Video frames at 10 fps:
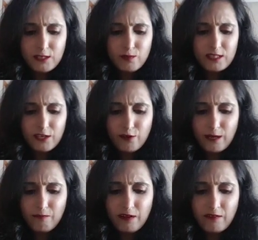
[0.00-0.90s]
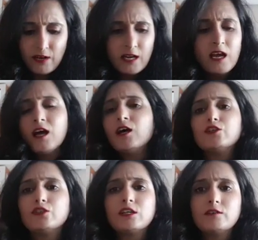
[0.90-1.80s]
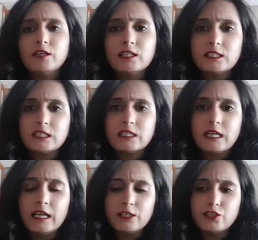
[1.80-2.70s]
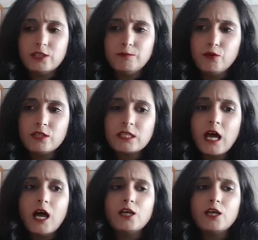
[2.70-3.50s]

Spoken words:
These ones are grape flavored to give you an instant energy boost.